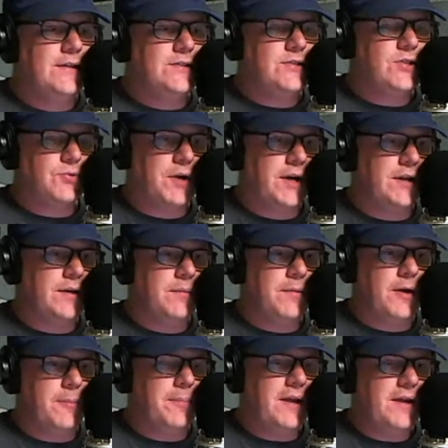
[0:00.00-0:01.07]
run
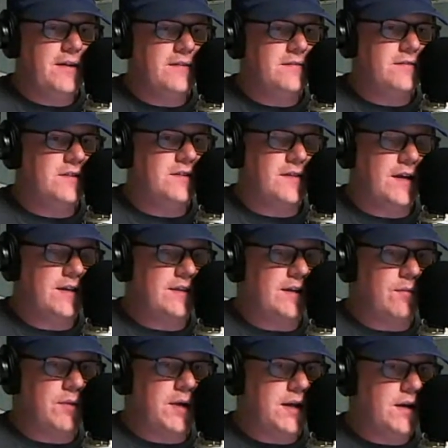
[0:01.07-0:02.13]
a piece just like
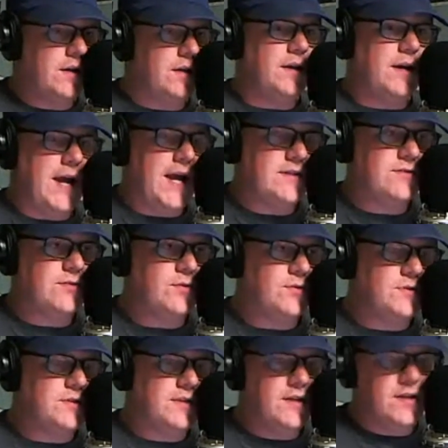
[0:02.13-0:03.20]
they ran on the
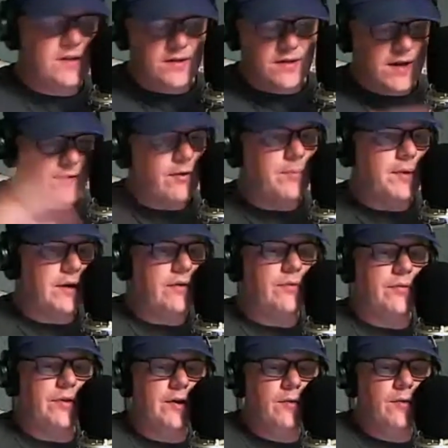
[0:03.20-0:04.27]
Astros, and then everybody
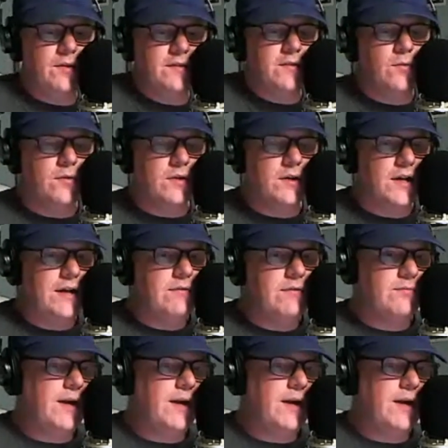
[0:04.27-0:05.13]
will know what's going on.